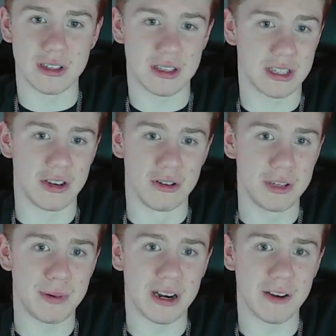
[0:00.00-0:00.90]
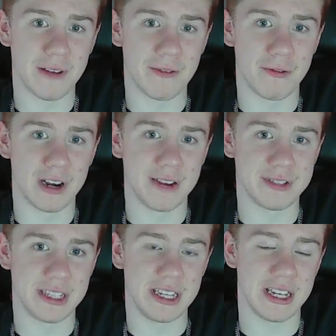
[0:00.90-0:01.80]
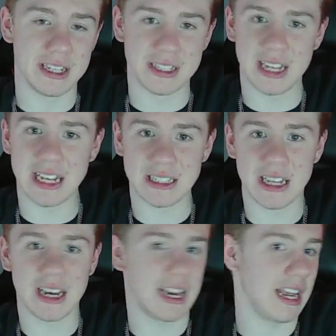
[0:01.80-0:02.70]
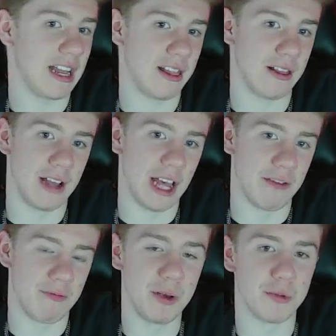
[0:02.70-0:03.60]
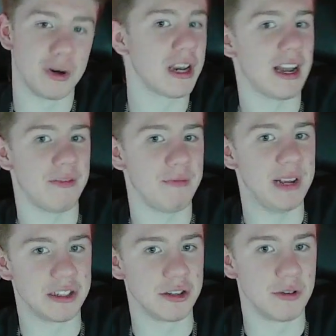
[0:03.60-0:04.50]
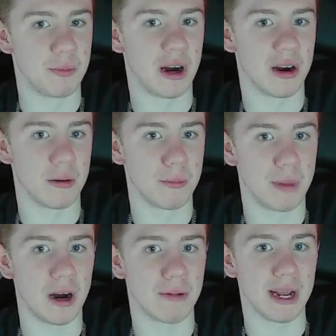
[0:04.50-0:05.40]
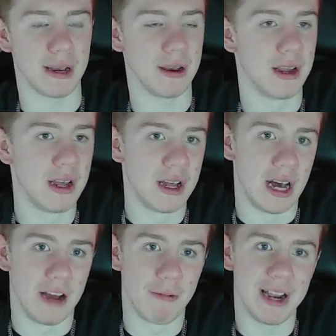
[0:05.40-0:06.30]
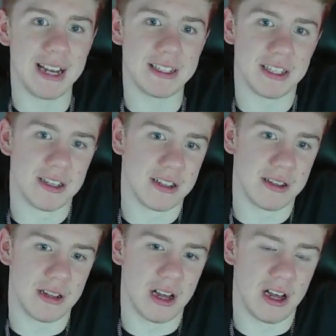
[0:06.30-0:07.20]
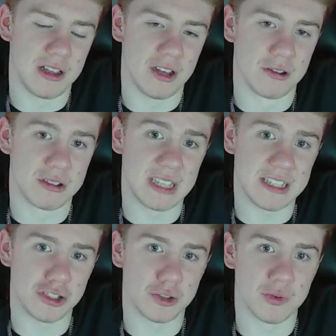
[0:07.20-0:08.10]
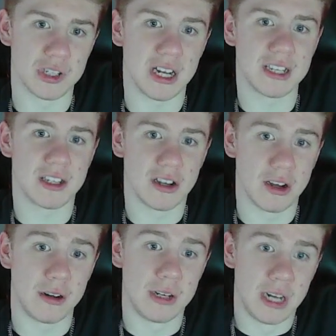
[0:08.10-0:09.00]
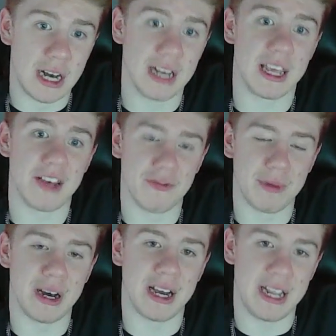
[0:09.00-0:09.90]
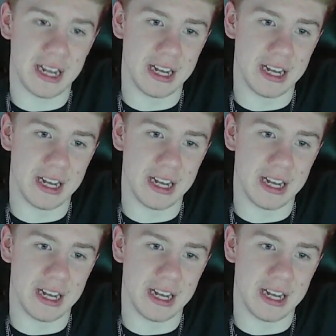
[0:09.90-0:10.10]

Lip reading: the only part of F1 I've seen is testing and FP1 and FP2 apart, Bahrain. I waited till those sessions were done till I give my